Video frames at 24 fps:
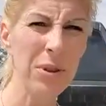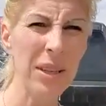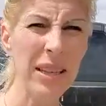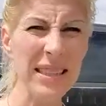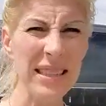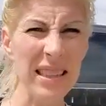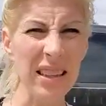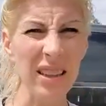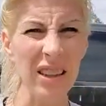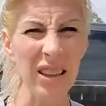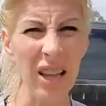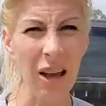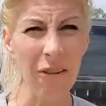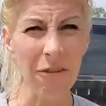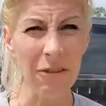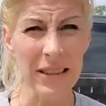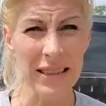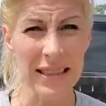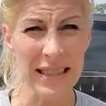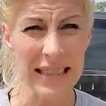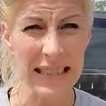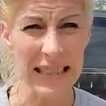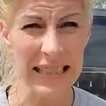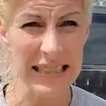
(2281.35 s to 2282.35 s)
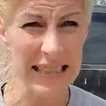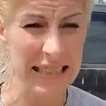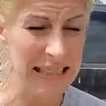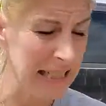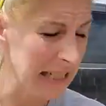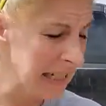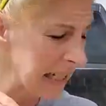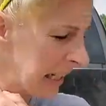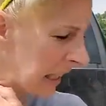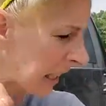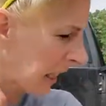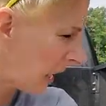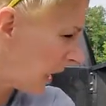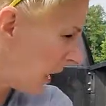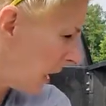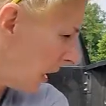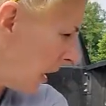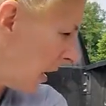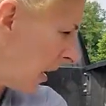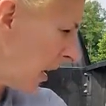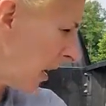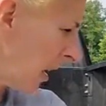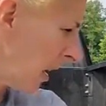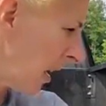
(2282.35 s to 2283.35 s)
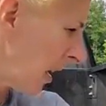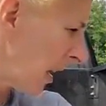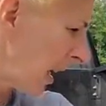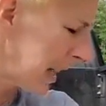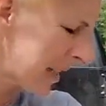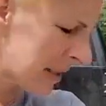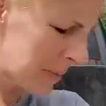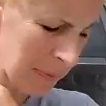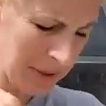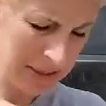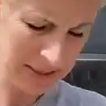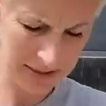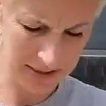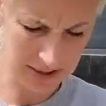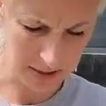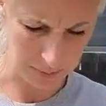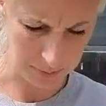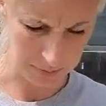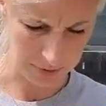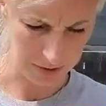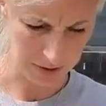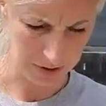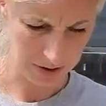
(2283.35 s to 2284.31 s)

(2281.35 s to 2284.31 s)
What is eleven sixteenths? That's messed up.